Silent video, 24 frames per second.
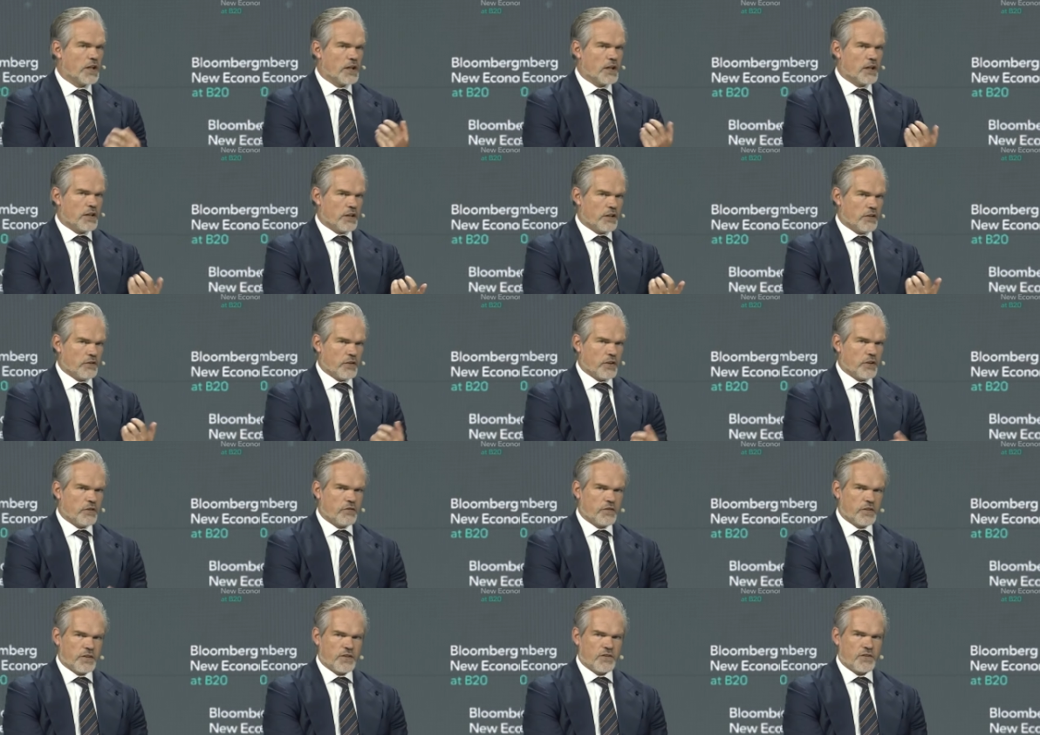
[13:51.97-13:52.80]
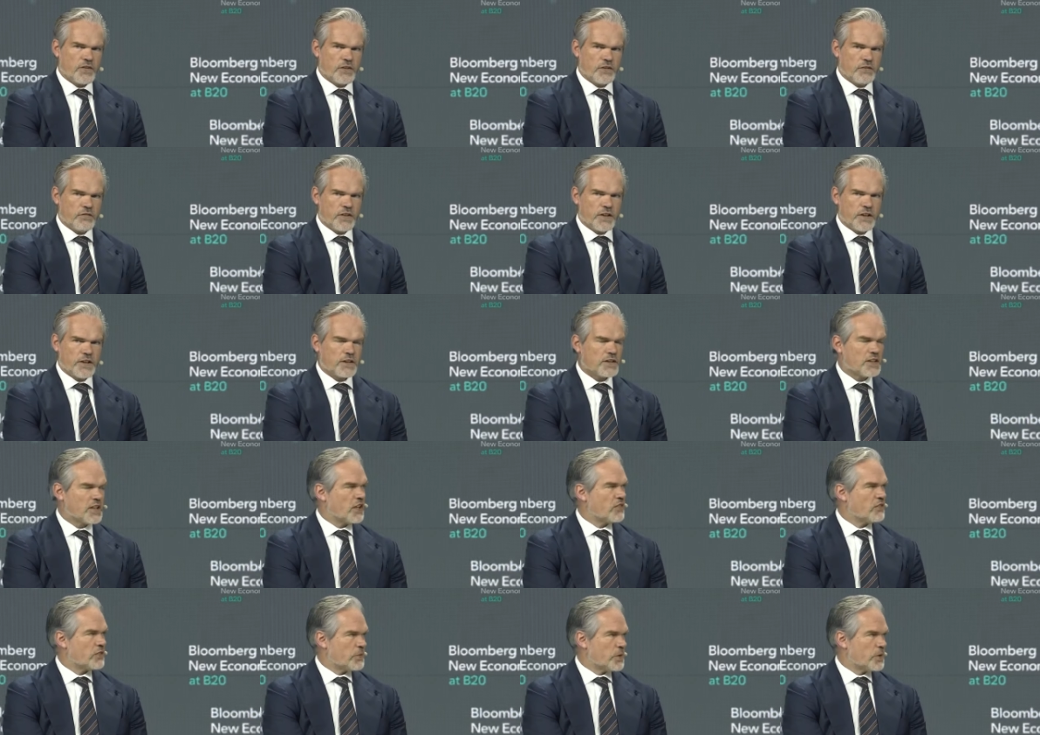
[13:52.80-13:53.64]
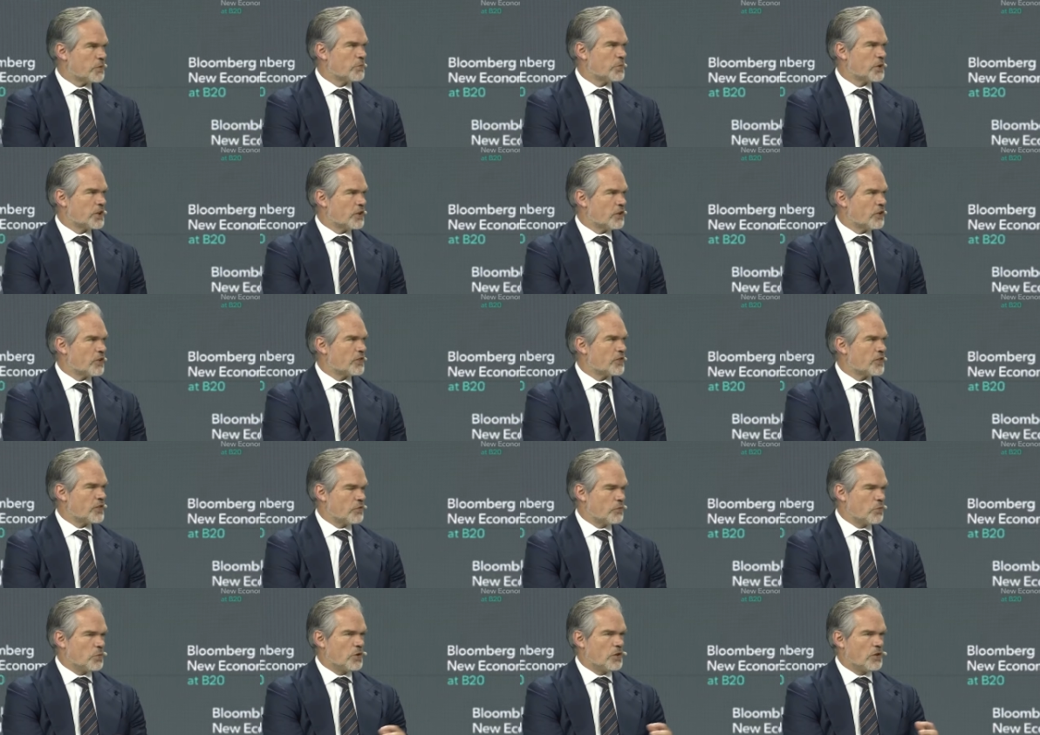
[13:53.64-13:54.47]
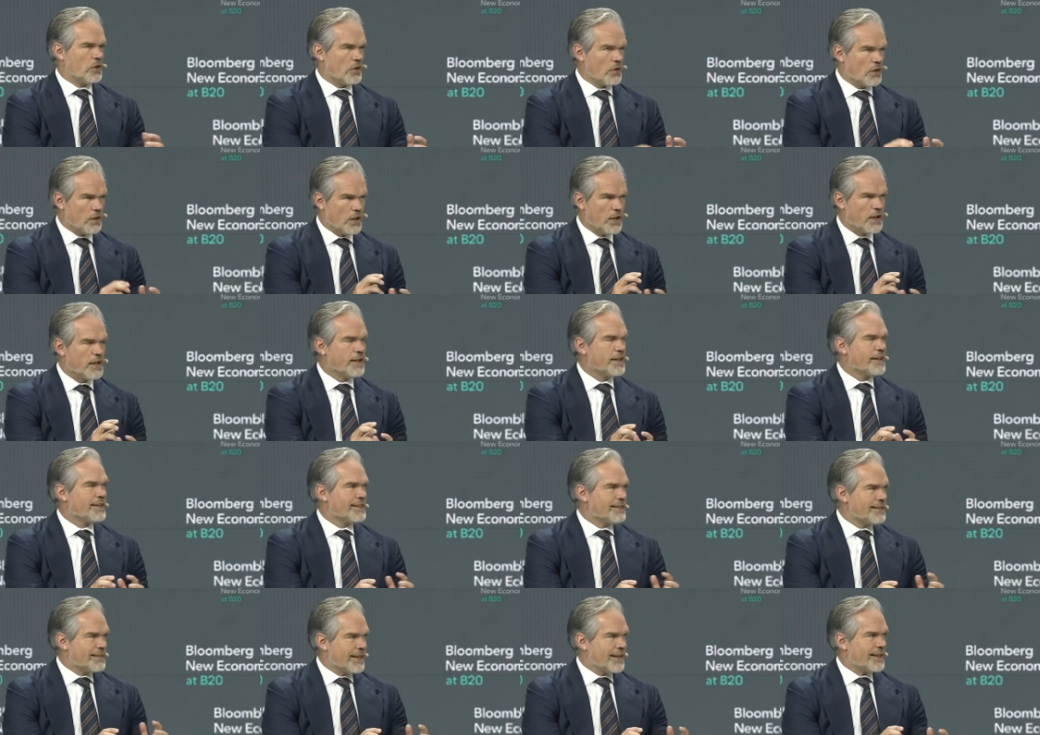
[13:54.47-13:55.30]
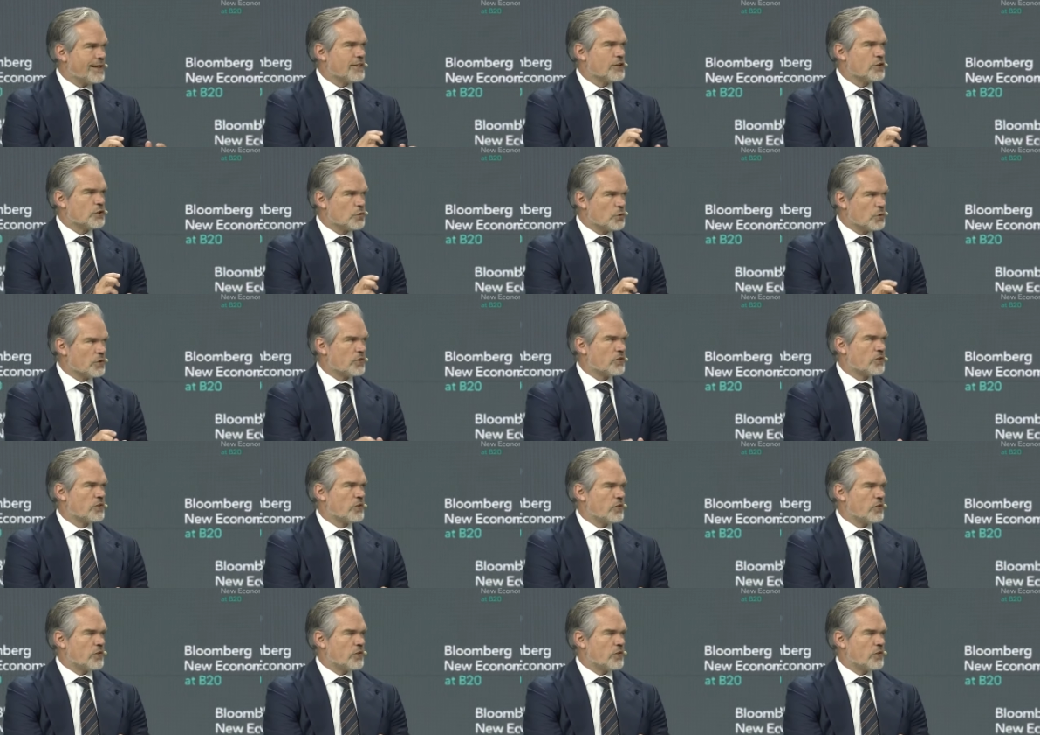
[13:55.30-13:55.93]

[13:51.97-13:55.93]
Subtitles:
if it's a divided government, because it will dilute